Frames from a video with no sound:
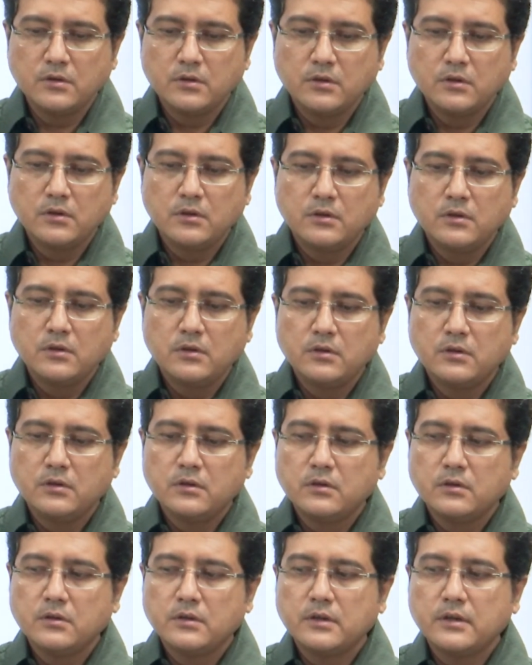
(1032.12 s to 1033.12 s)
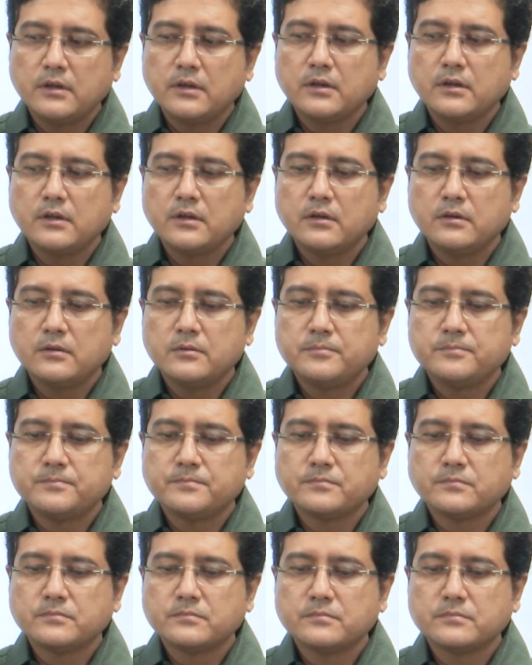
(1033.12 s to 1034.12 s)

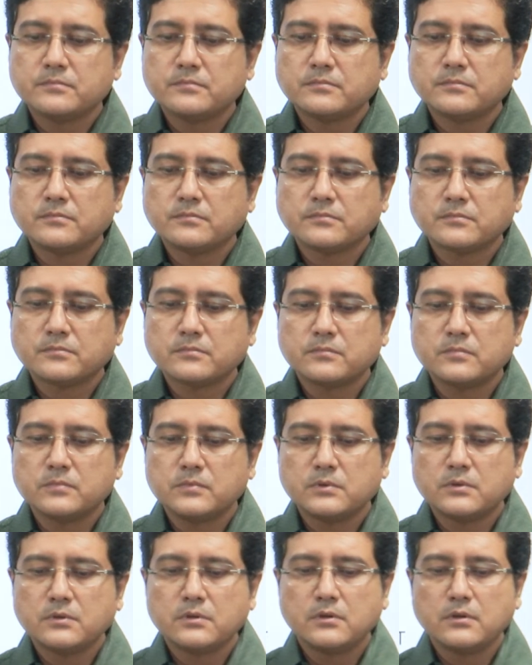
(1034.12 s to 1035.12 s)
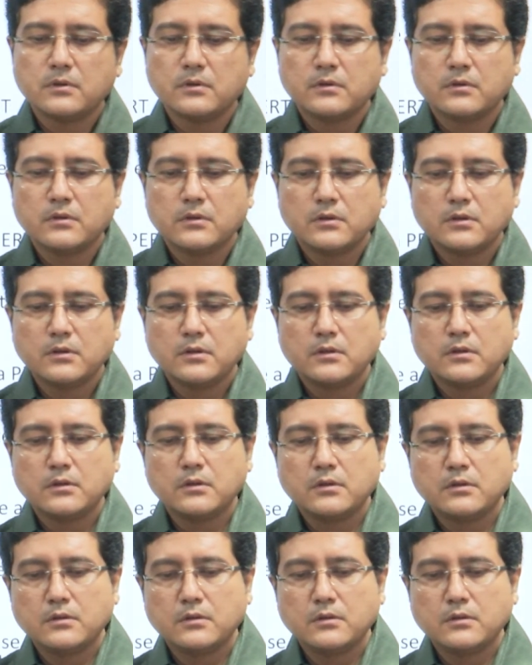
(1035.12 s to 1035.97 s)
Nothing is said.